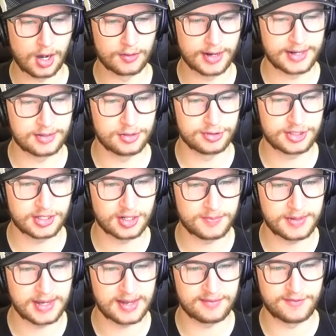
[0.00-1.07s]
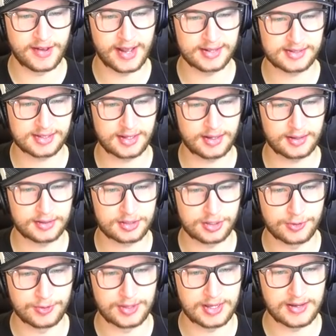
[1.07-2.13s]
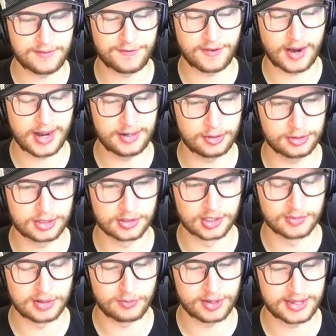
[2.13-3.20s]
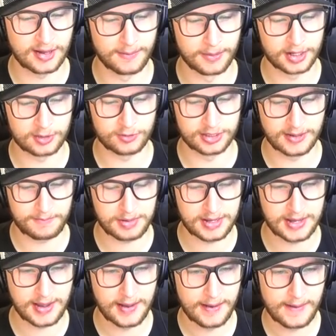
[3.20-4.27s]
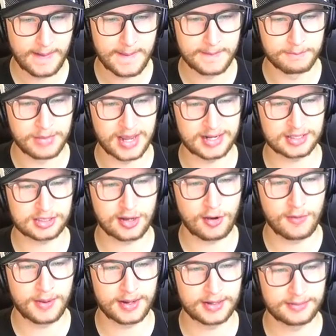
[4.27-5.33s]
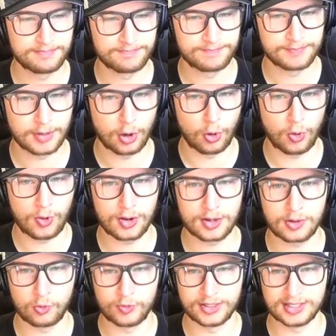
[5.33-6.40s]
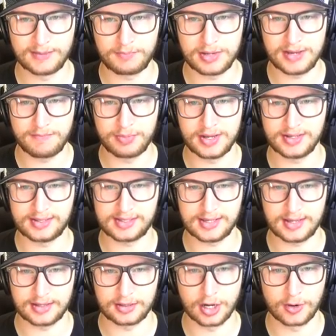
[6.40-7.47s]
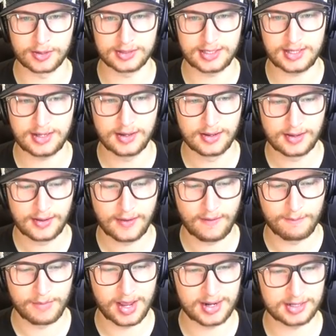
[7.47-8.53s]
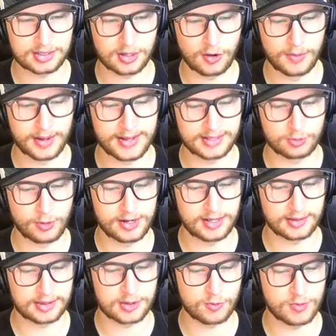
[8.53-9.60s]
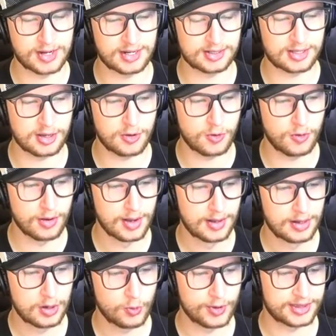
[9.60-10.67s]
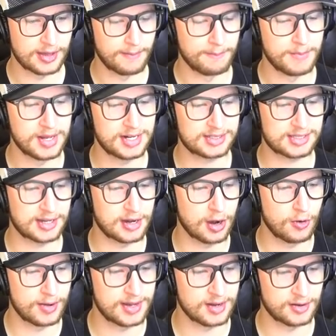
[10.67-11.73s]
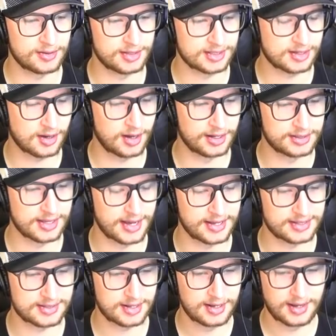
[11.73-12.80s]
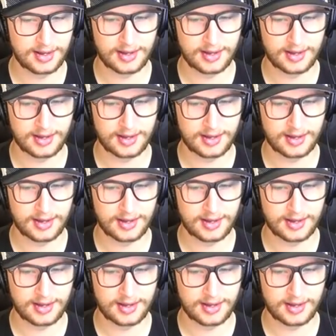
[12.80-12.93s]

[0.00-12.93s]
All right, who's going to be advancing to the final tournament with Alberta? Will it be Manitoba or will it be BC? Currently, Manitoba is winning 3 to 2 with a minute to go here in this contest.